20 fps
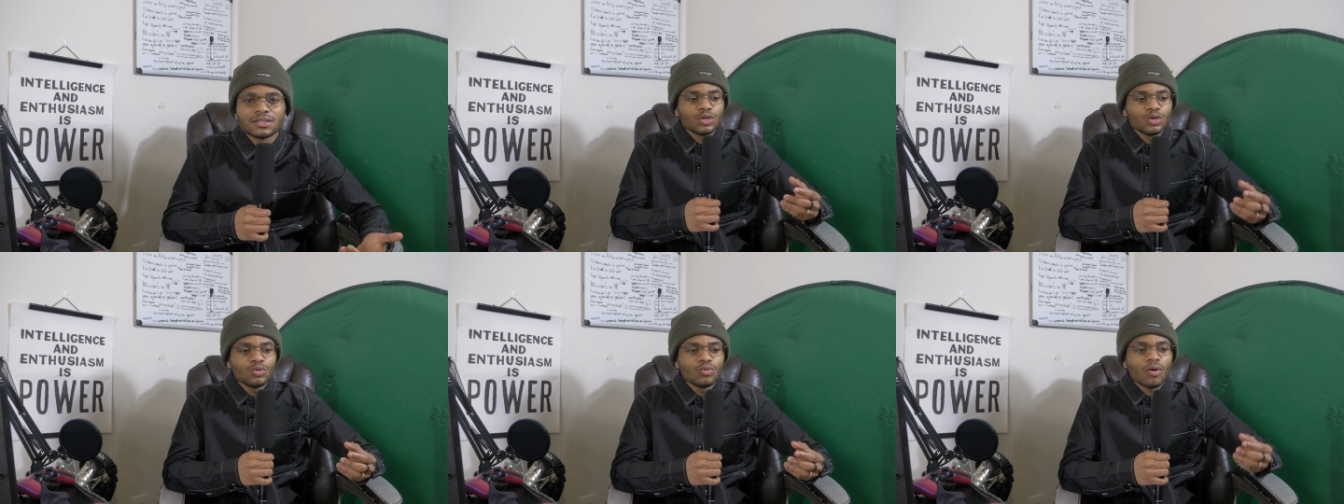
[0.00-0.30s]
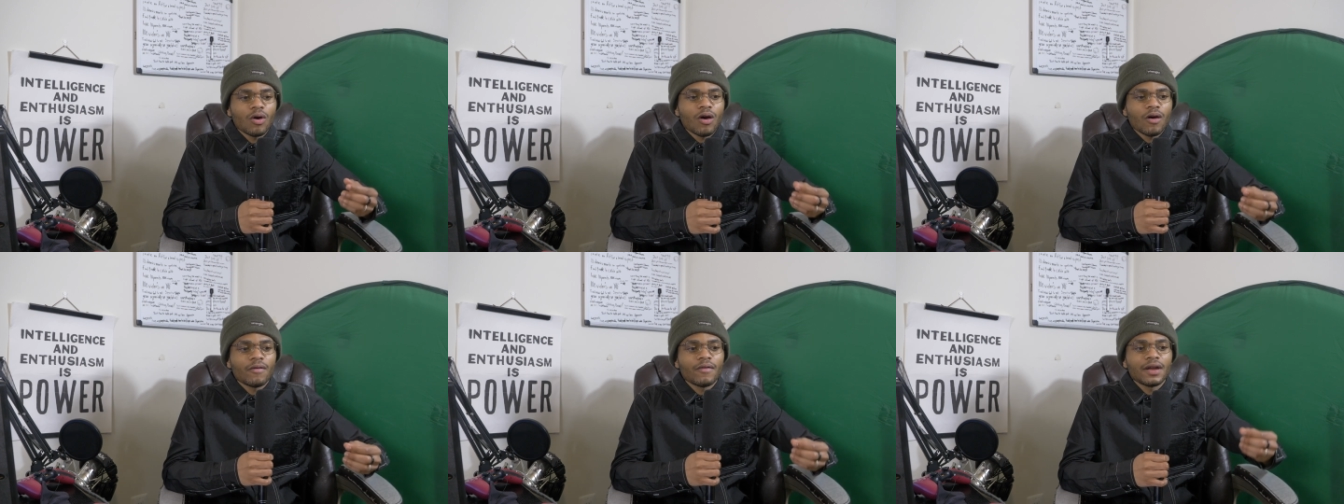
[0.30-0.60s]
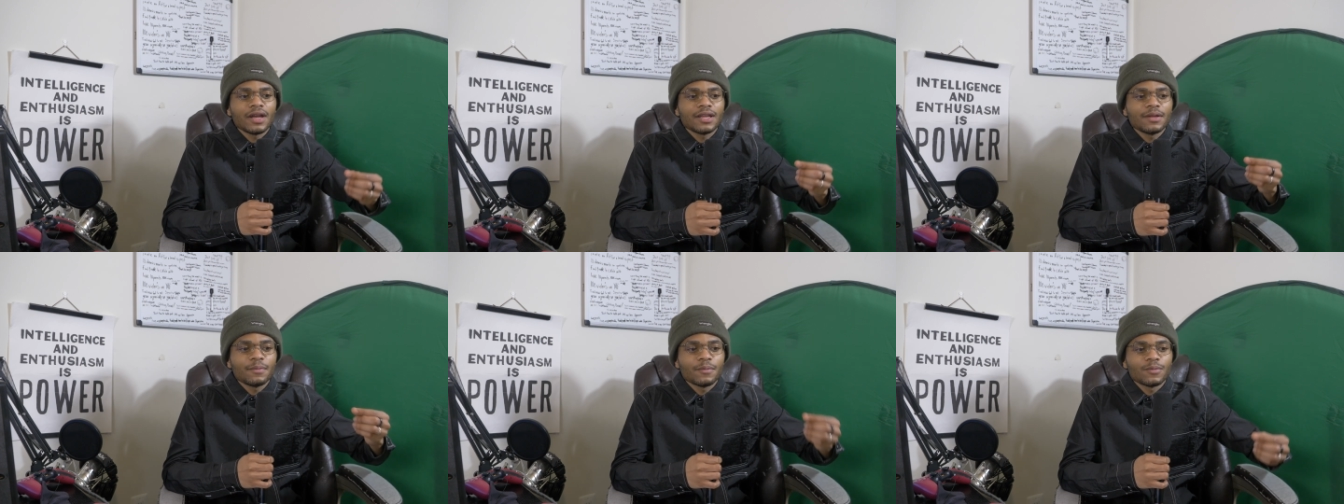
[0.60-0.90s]
you
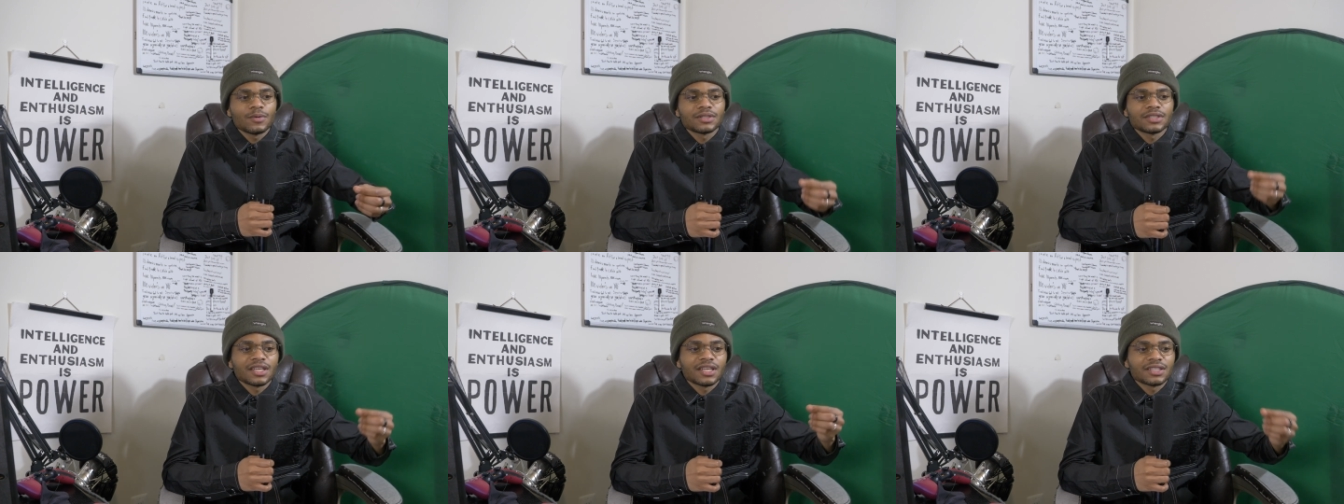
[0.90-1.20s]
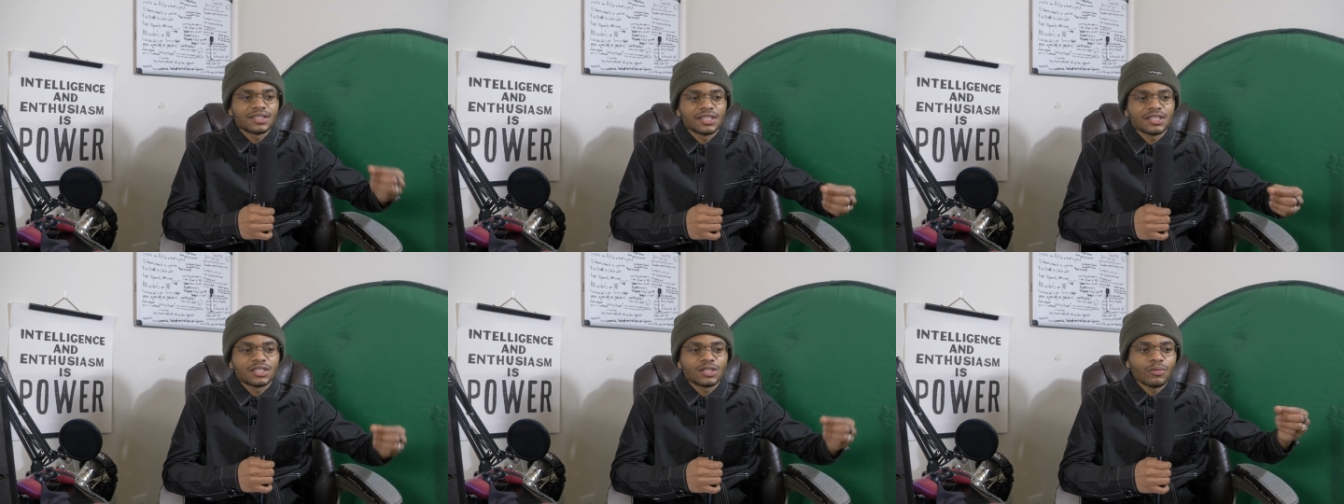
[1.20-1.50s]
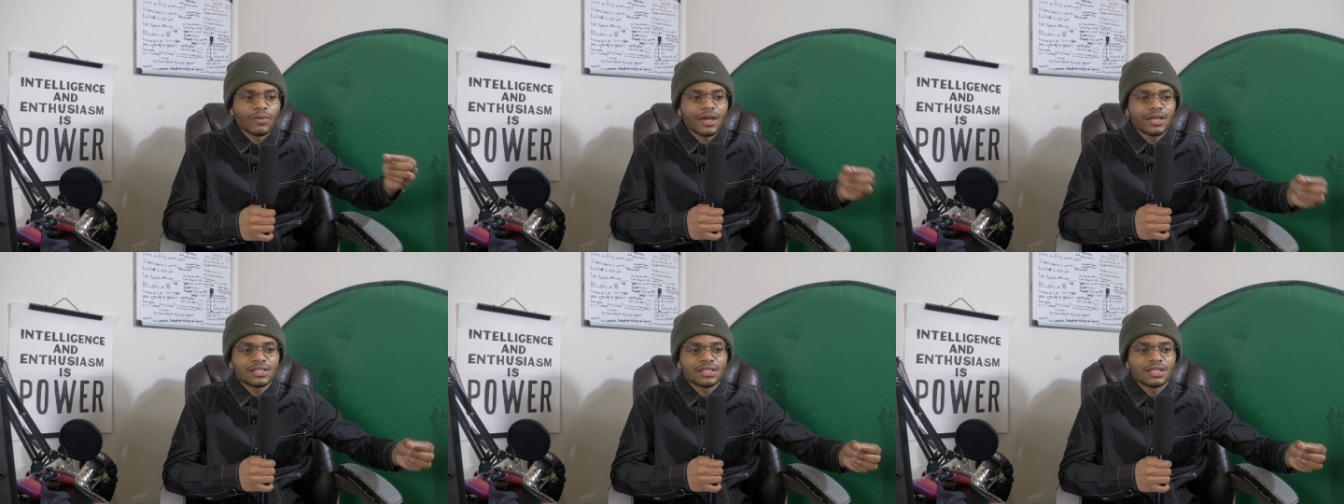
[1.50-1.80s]
already was in a
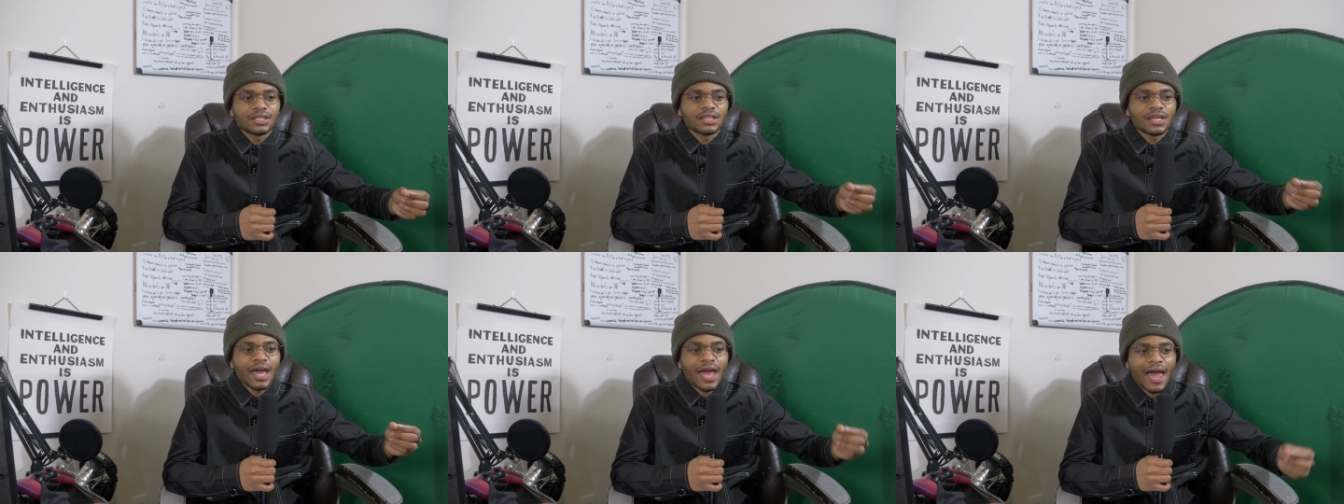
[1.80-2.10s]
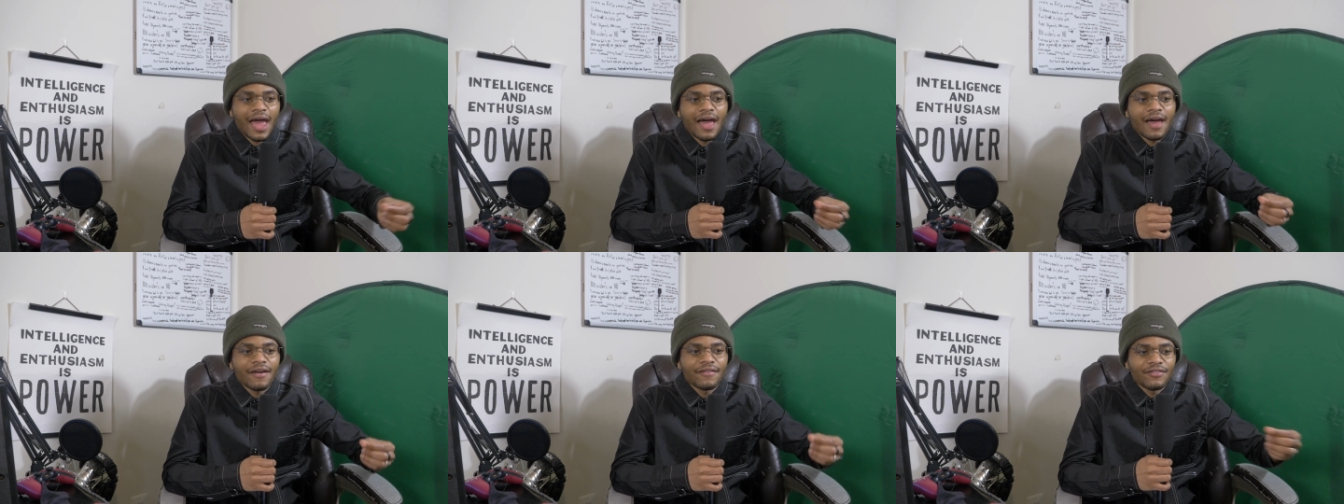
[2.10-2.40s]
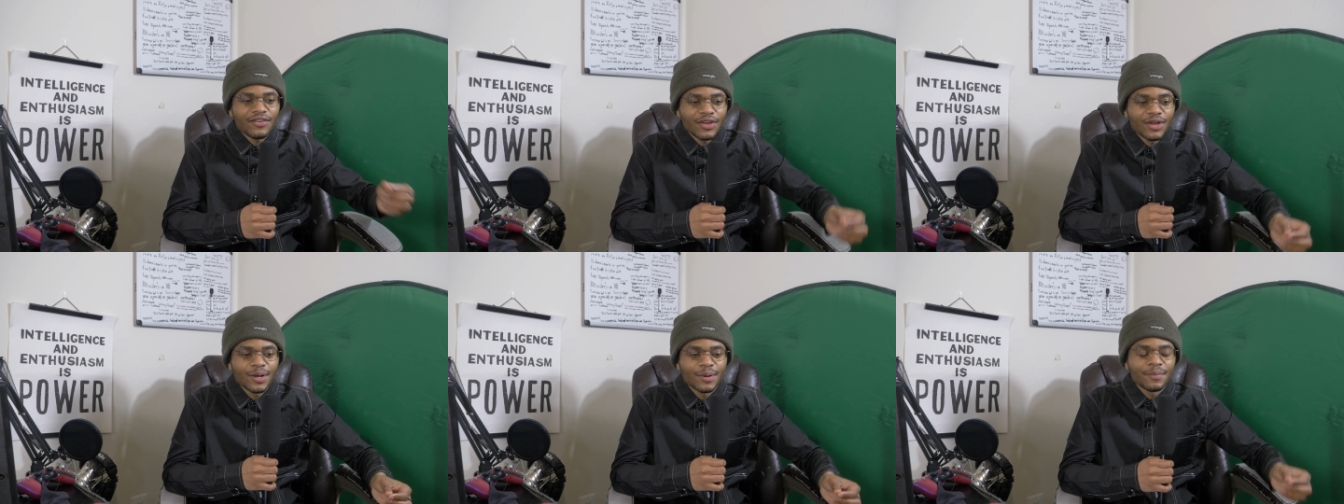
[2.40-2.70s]
situation to have
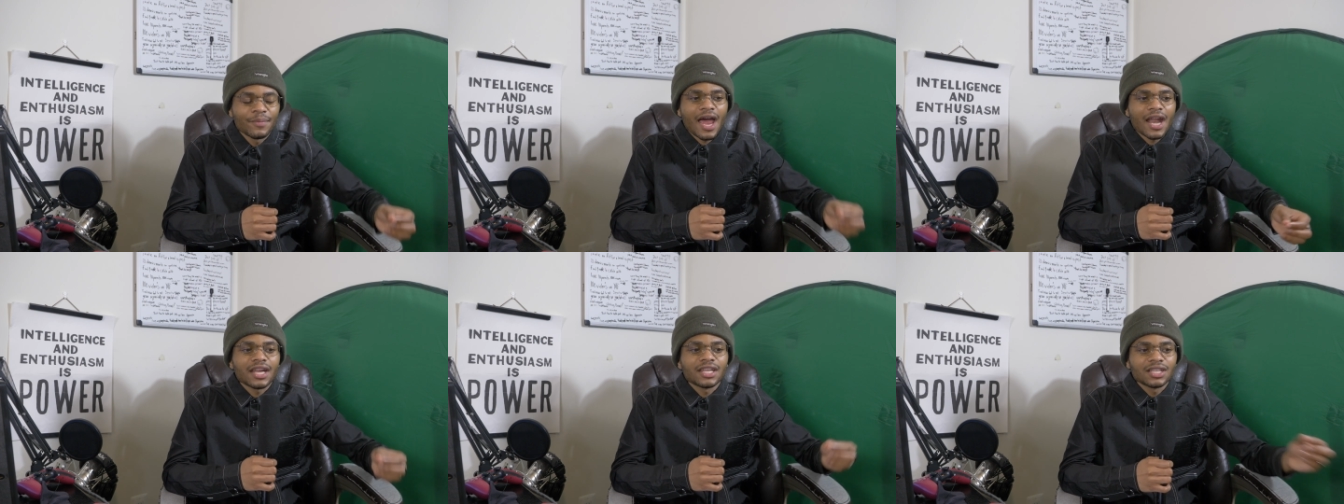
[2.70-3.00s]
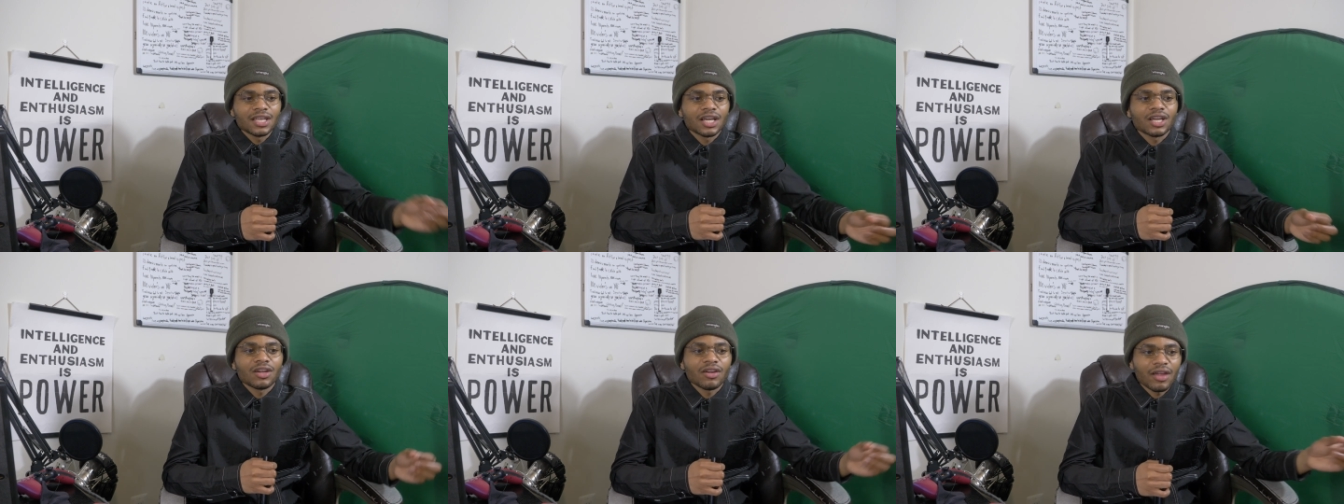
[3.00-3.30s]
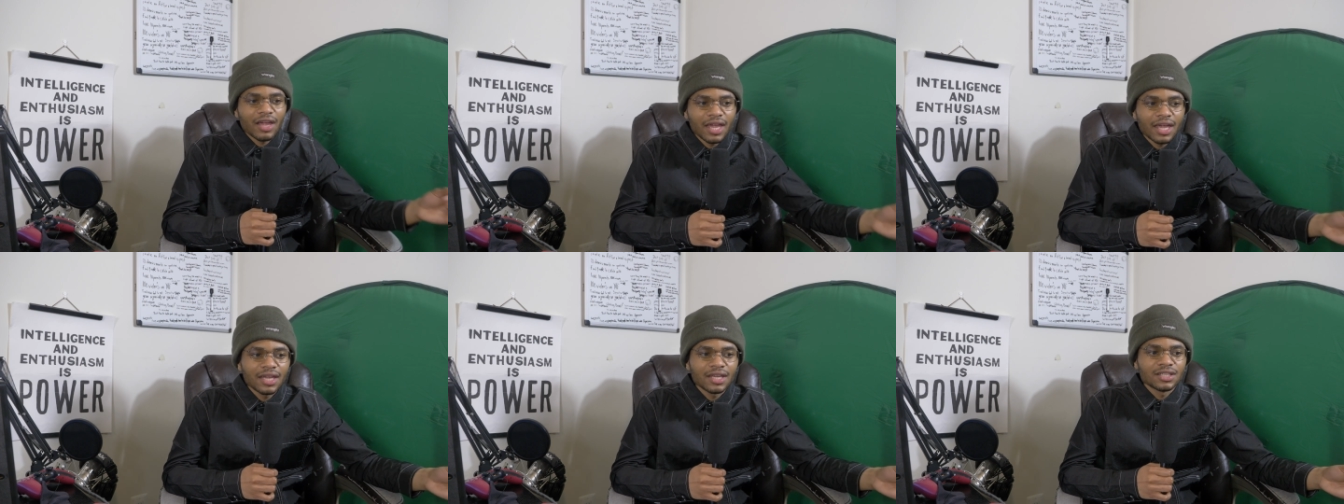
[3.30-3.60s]
him at a younger
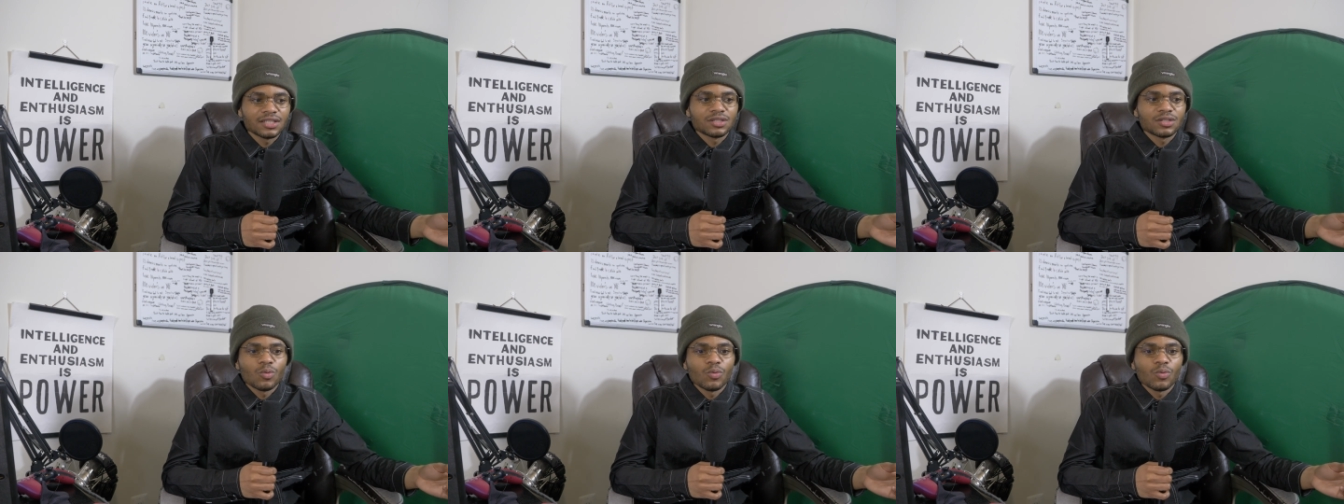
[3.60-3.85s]
age,